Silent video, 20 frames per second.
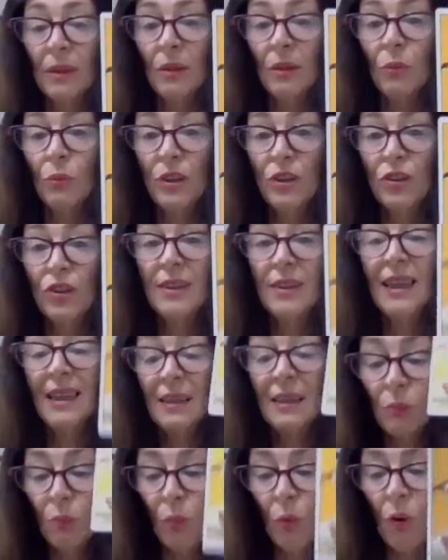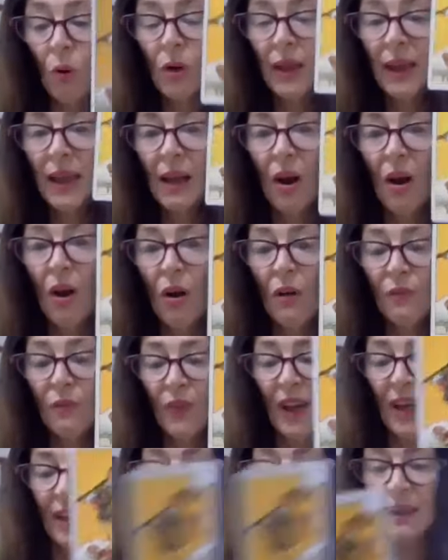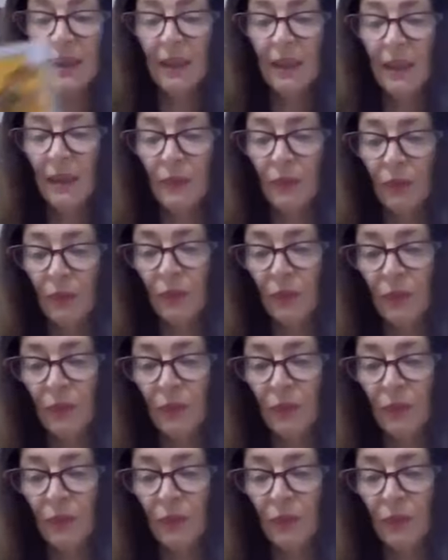which is he's walking off a cliff,